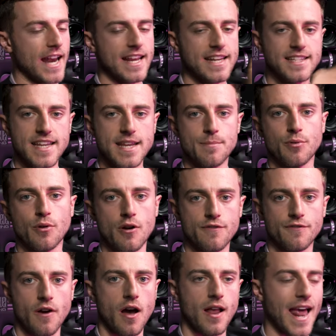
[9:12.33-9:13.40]
L E D
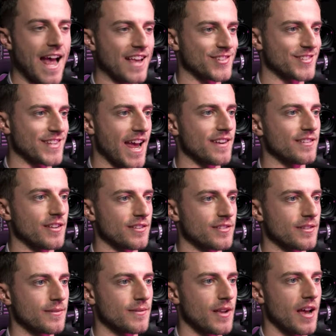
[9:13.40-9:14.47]
profile as standard.
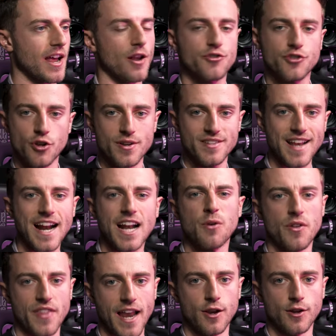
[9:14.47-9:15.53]
And I'll show you exactly
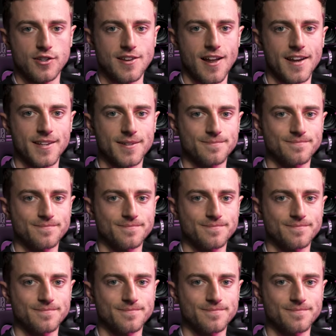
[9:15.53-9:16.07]
what that looks like.